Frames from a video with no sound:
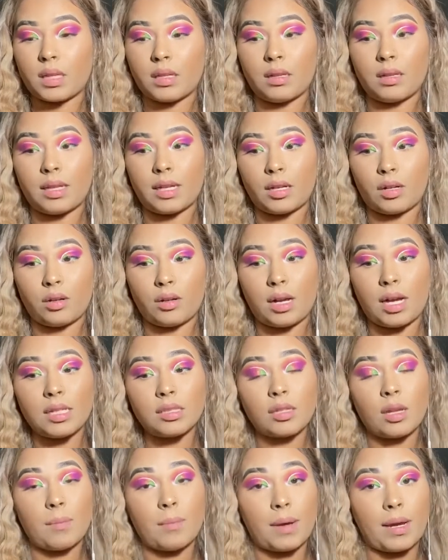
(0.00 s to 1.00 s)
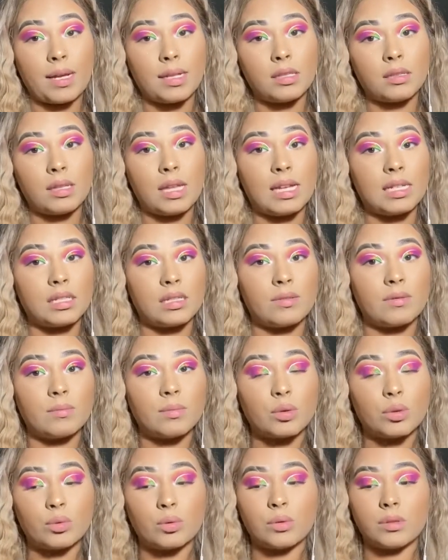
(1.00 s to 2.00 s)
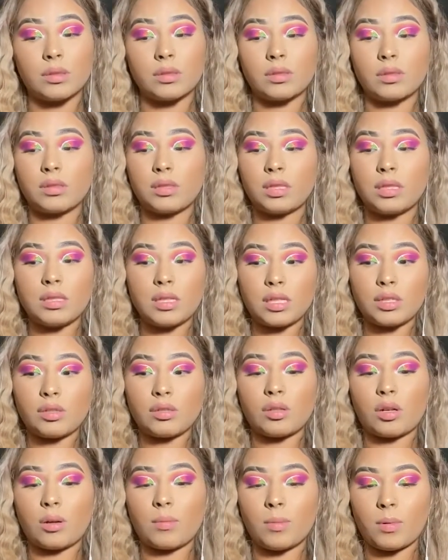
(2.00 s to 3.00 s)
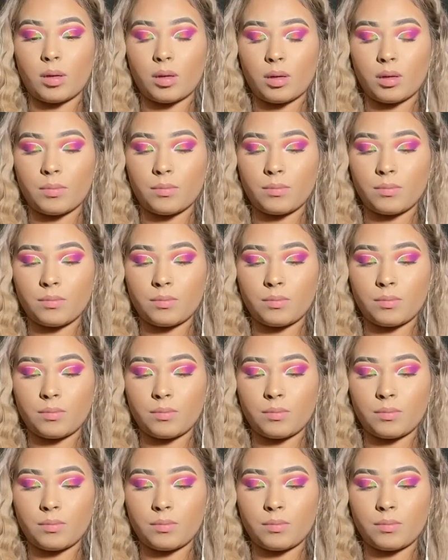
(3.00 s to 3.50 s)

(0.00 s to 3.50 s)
Like, girl, I stopped buying lashes from stores. These lashes are bomb.